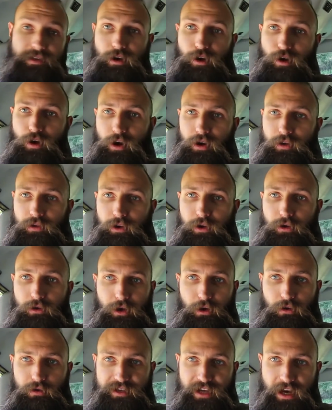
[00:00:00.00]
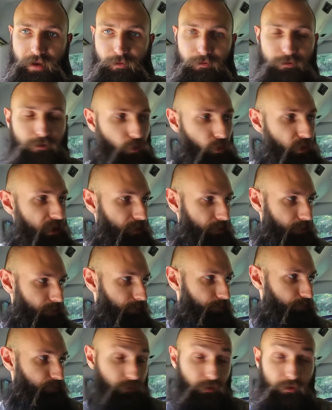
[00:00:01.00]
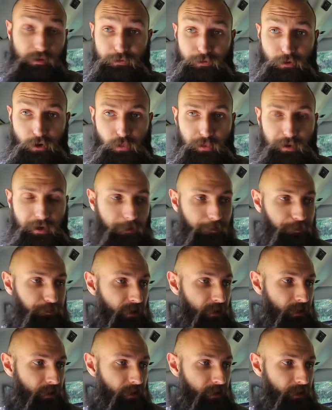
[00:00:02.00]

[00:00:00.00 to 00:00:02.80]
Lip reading: are literally on top of the wheel, or the front wheel.